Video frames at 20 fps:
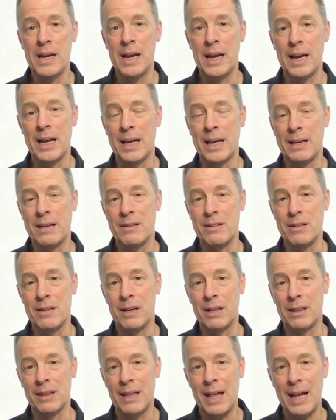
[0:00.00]
And
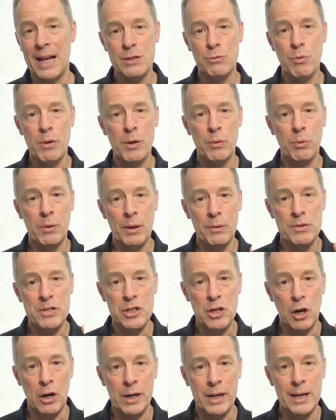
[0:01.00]
last week when I was
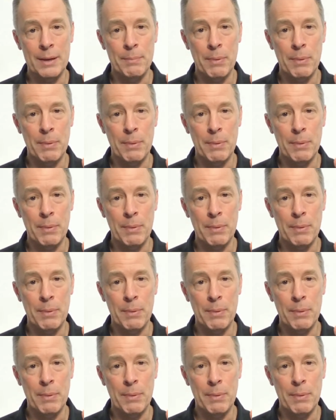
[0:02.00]
talking